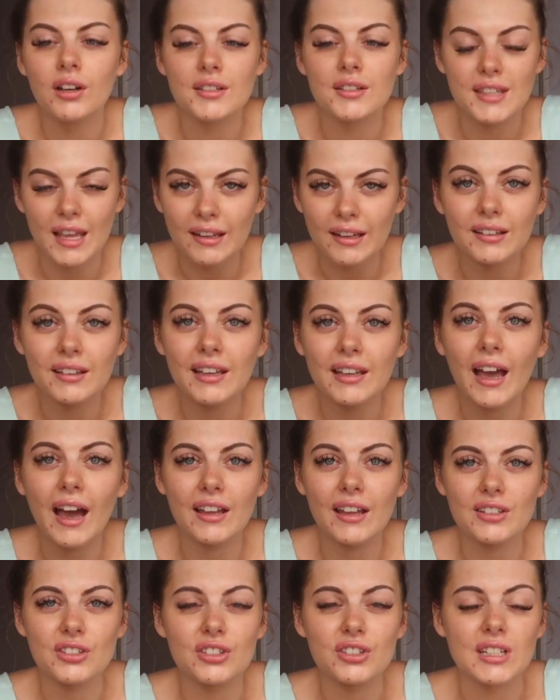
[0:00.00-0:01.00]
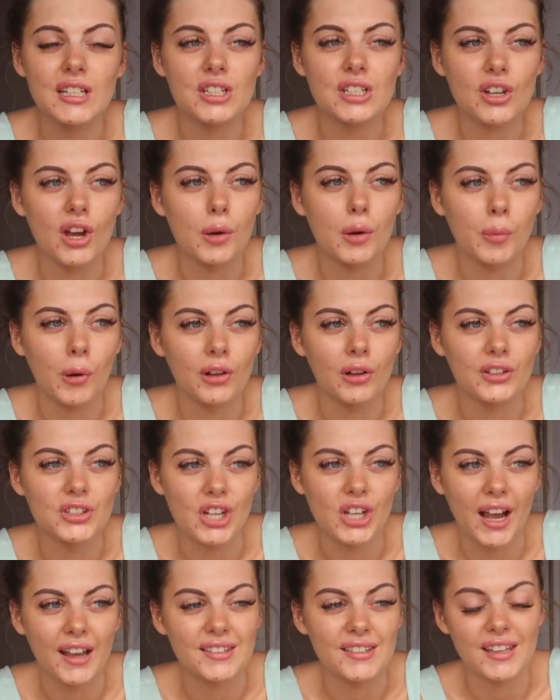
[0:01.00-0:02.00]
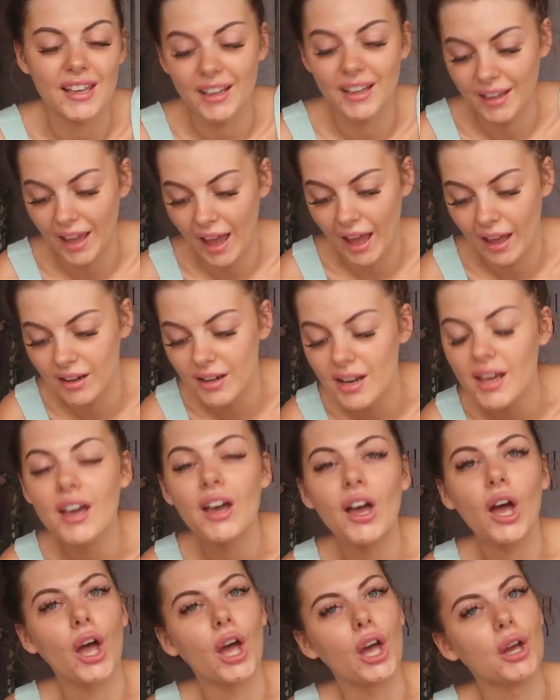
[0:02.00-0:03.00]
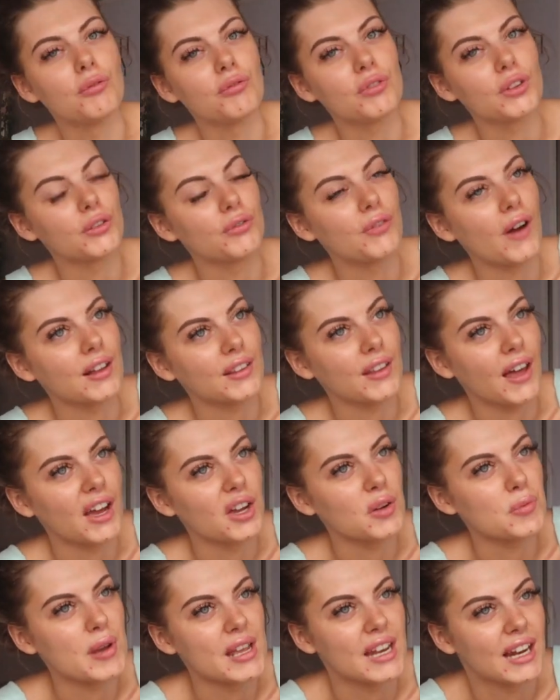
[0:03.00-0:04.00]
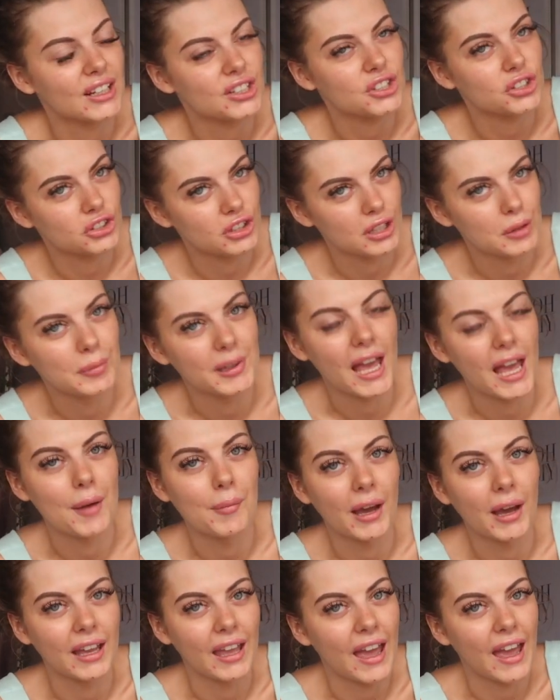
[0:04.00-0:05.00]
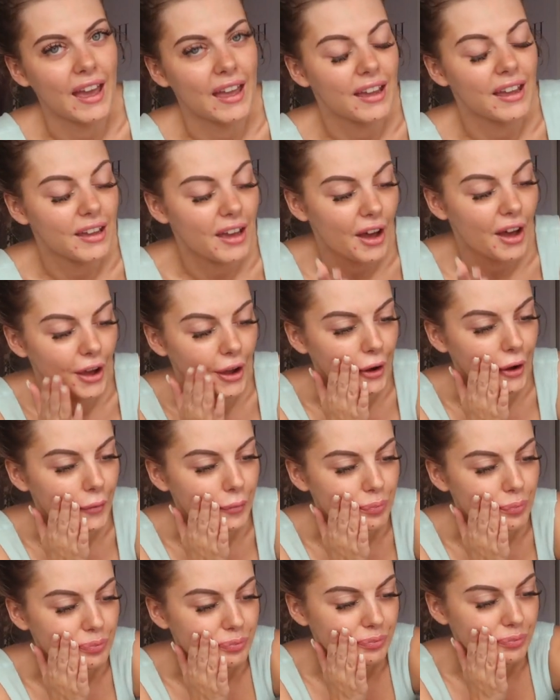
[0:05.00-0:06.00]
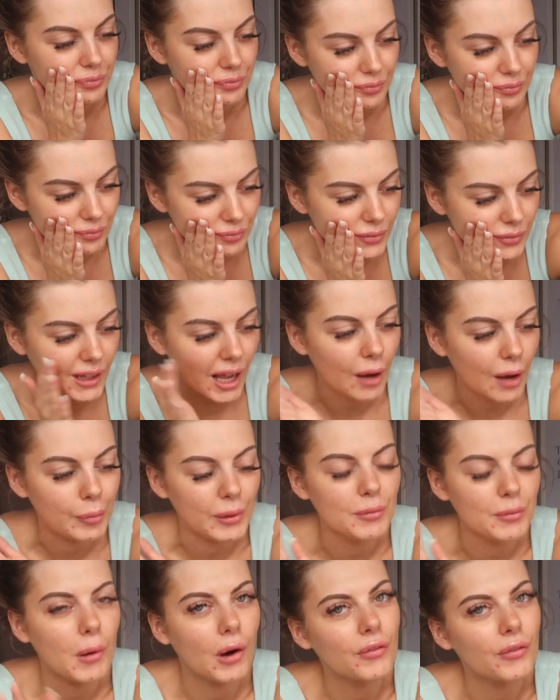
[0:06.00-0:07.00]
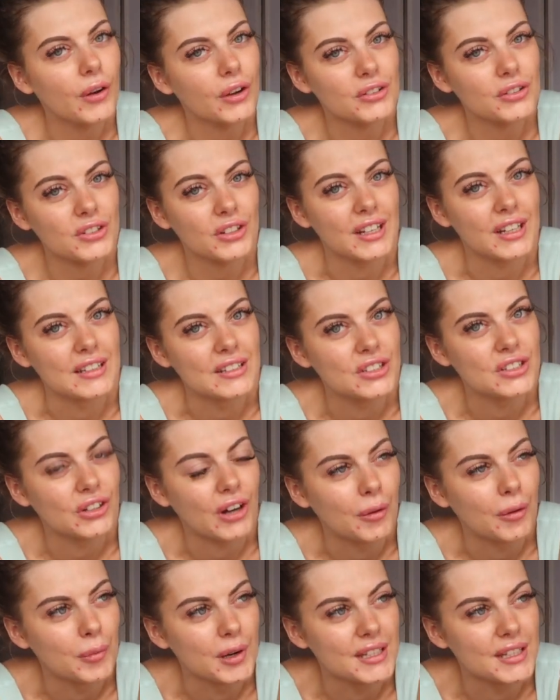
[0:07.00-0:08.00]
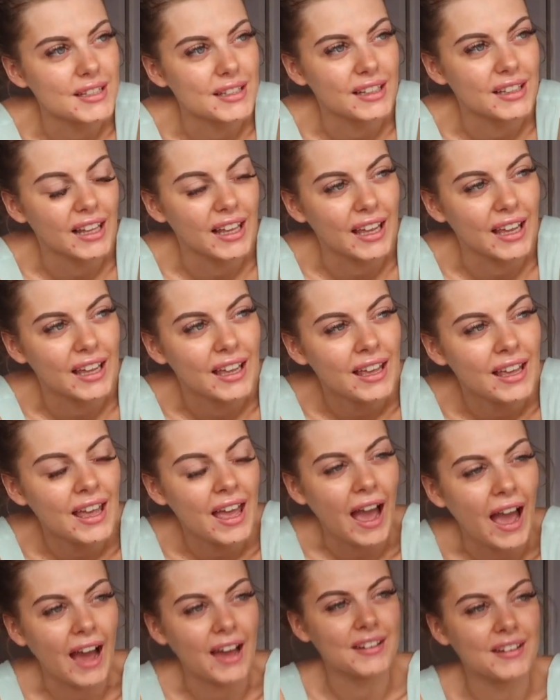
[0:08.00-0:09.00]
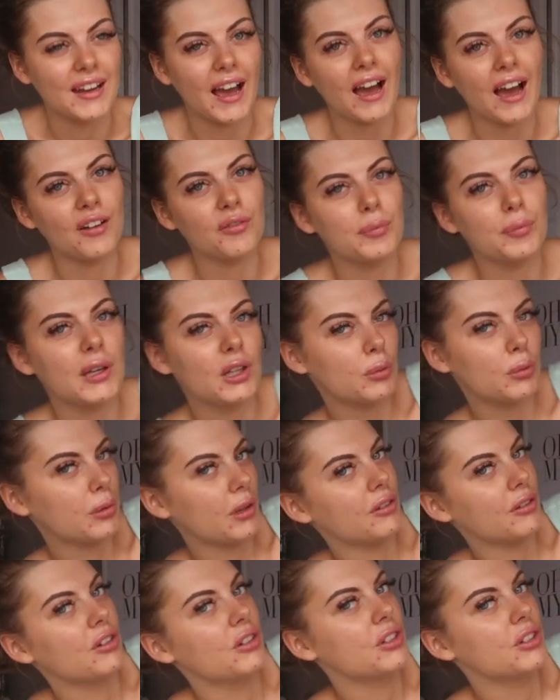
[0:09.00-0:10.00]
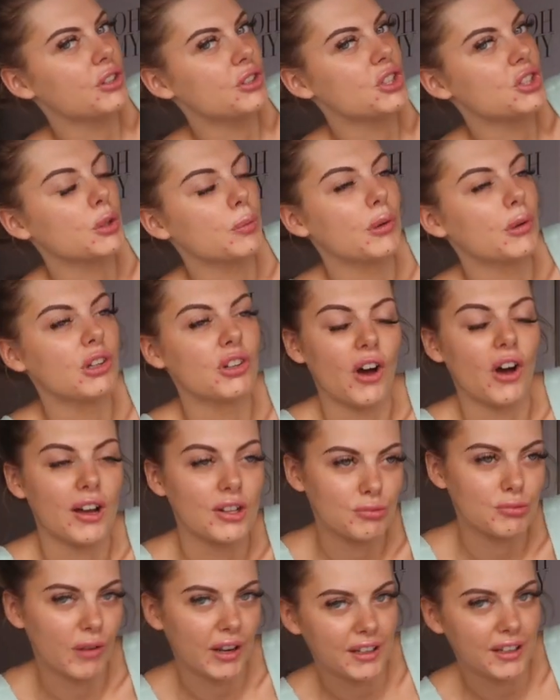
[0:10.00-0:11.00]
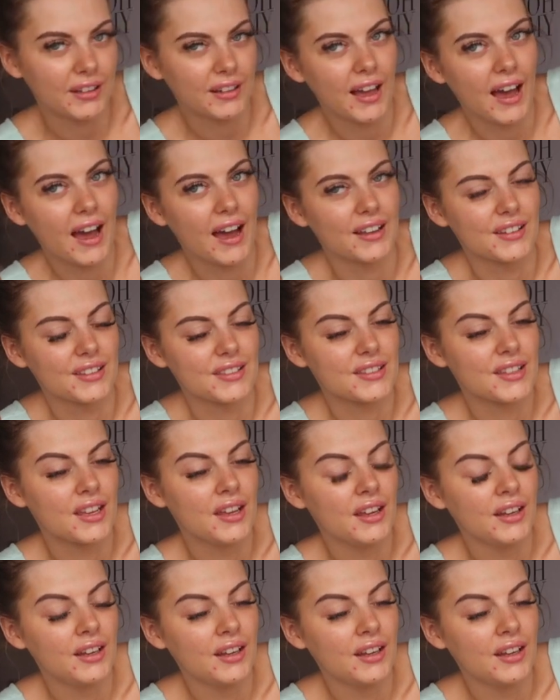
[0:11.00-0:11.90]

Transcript: Secondly, I just need to apologise again for the fact that I've been extremely MIA. I've been more focused on Instagram recently, and I have been uploading on YouTube, but not as regular as